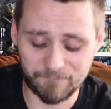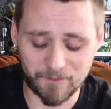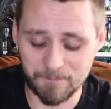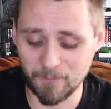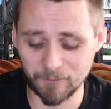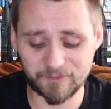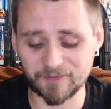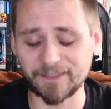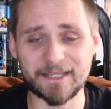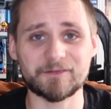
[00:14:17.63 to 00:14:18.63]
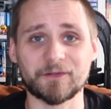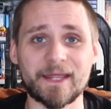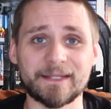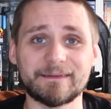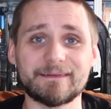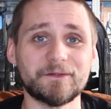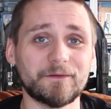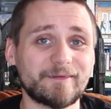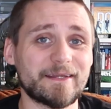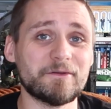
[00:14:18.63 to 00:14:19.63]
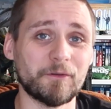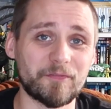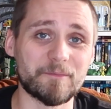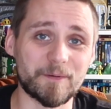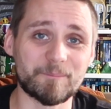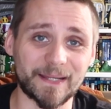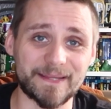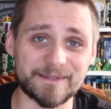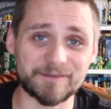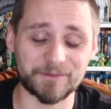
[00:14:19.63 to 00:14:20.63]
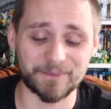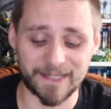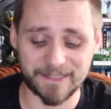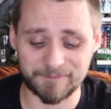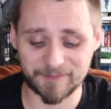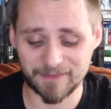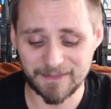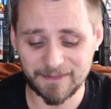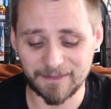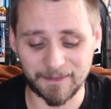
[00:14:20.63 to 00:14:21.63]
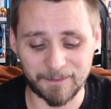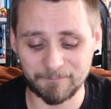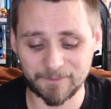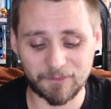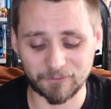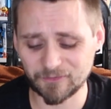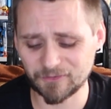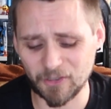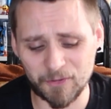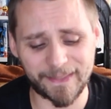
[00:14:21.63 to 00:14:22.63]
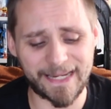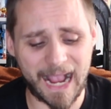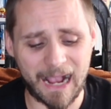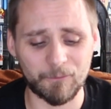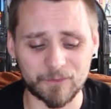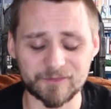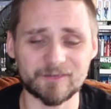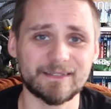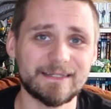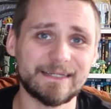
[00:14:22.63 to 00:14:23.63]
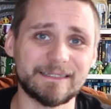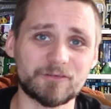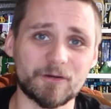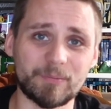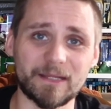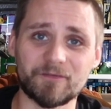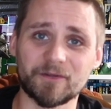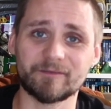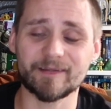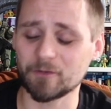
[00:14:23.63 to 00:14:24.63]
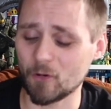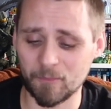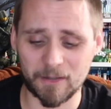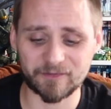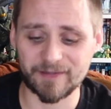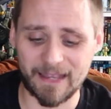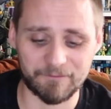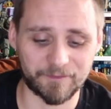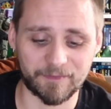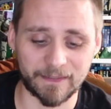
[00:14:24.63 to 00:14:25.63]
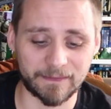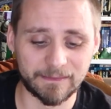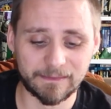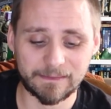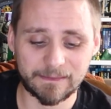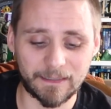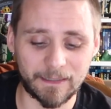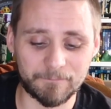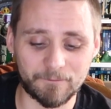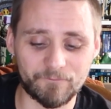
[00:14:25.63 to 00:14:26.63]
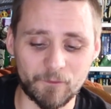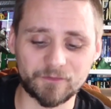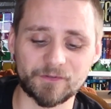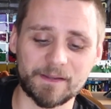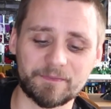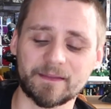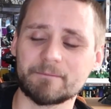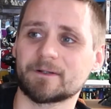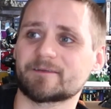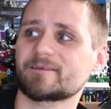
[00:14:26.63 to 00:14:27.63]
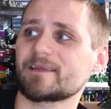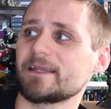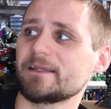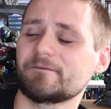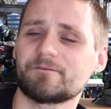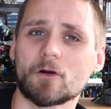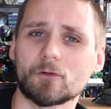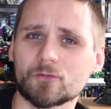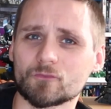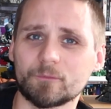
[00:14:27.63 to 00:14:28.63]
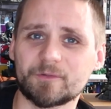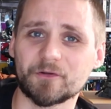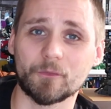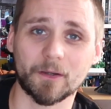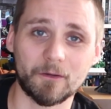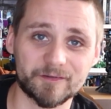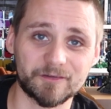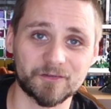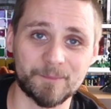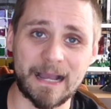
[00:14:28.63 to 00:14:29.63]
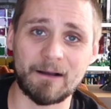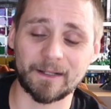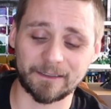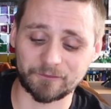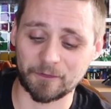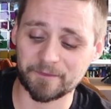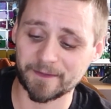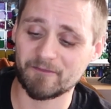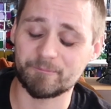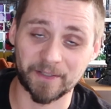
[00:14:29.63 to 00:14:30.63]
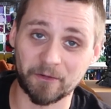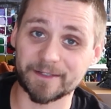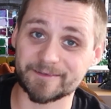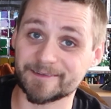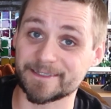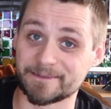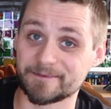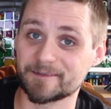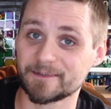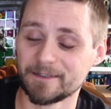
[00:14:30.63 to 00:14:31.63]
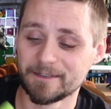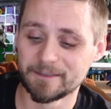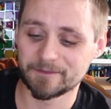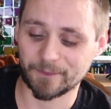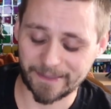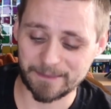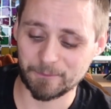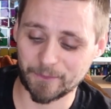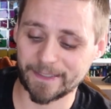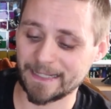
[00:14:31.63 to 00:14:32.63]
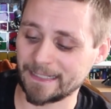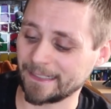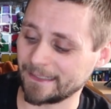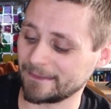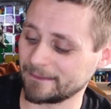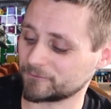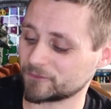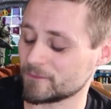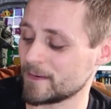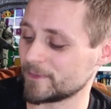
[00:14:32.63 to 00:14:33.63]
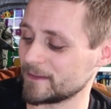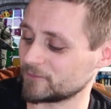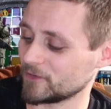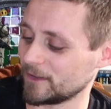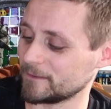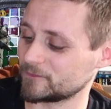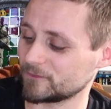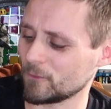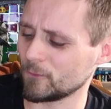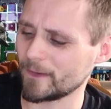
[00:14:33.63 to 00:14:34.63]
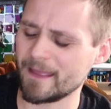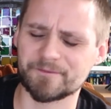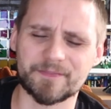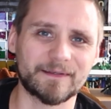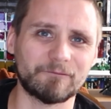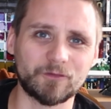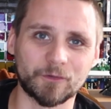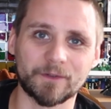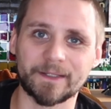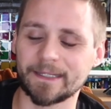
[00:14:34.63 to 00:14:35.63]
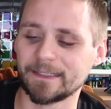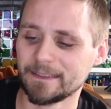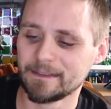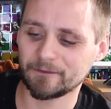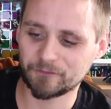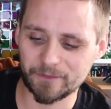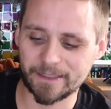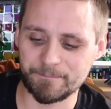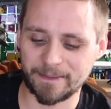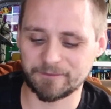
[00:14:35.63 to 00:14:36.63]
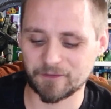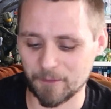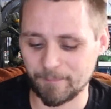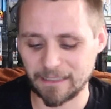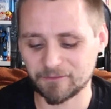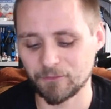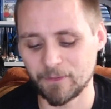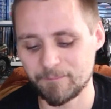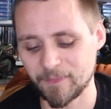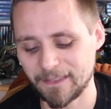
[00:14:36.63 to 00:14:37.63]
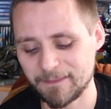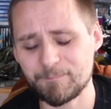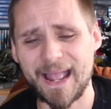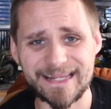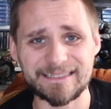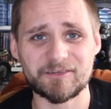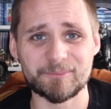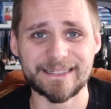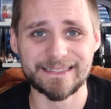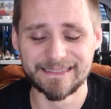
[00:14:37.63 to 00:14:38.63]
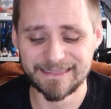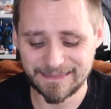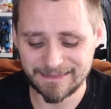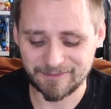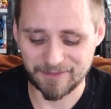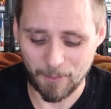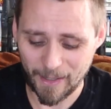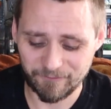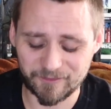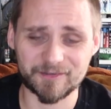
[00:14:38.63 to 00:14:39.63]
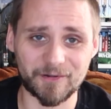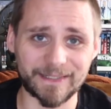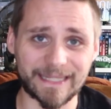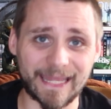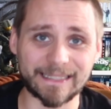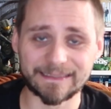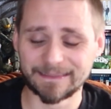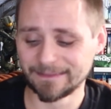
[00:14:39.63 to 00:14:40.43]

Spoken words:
For months and years on end, did nothing but play these 2 games. Got so many hours into Oblivion, did almost everything. Unfortunately, I think my save got corrupted or I lost it somehow, and I don't think I've been on it since. So I keep looking at it and just remember them times, everything I've done on it. I do keep meaning to go back to it, but it pains me to know I have to start again.